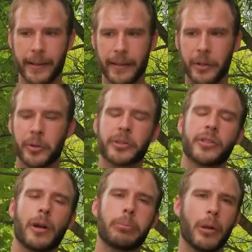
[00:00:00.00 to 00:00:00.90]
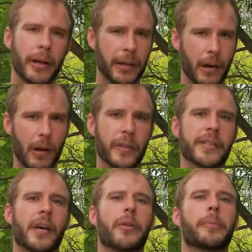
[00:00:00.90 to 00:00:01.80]
You start plugging all
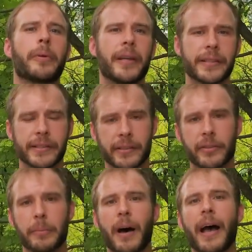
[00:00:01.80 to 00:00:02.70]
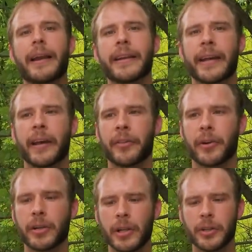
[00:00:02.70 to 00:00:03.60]
these other pieces of the pie
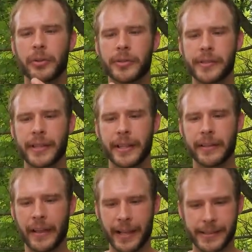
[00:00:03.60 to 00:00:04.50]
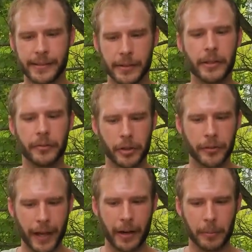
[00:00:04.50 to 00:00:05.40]
together, you see that sliver of
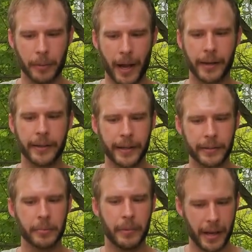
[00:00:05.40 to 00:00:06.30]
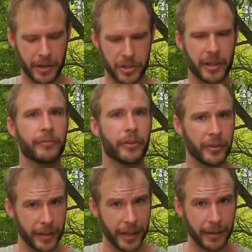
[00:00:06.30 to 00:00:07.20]
chiropractic diminishing for the
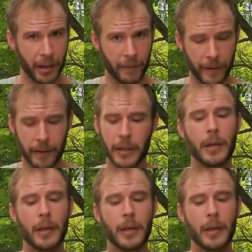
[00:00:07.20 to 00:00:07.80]
need of it.